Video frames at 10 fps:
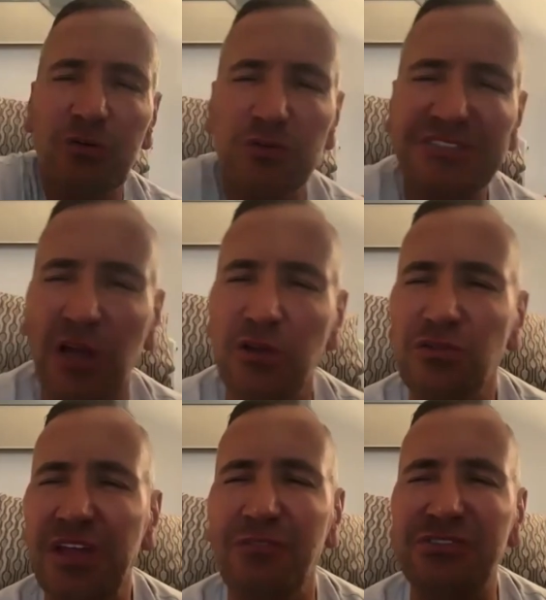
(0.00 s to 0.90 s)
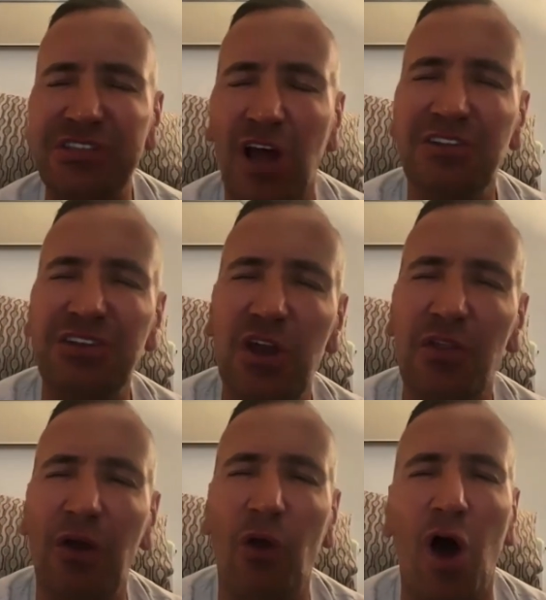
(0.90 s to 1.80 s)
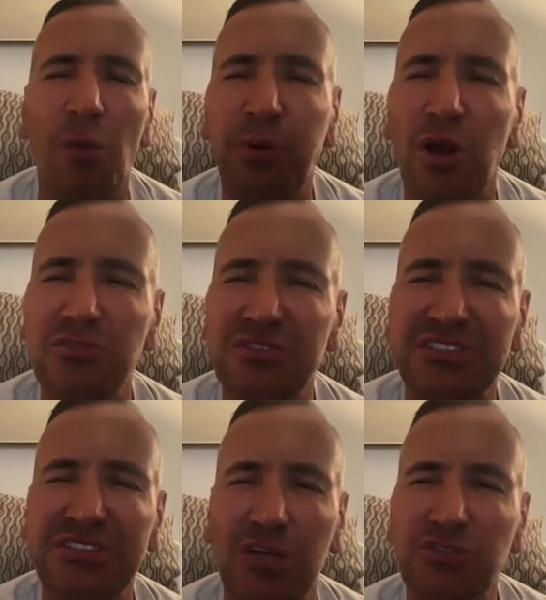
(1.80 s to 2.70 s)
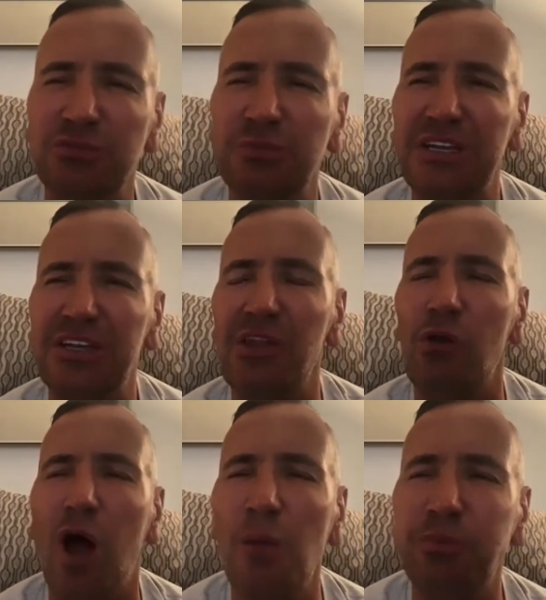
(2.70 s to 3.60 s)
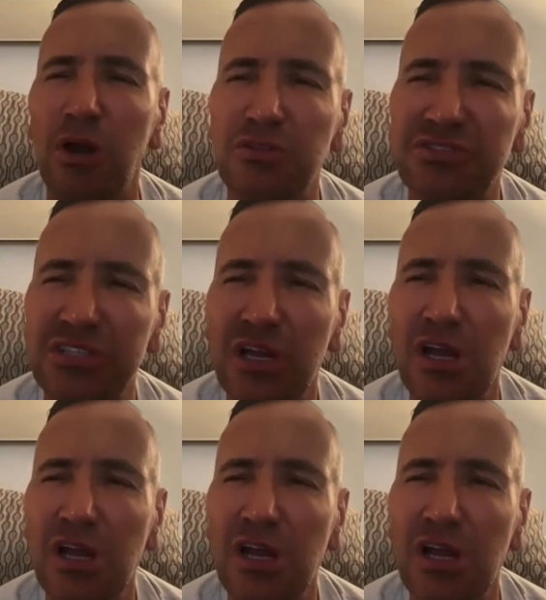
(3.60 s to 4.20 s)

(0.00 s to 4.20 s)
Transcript: also the other side, there are pros to social media. There are pros.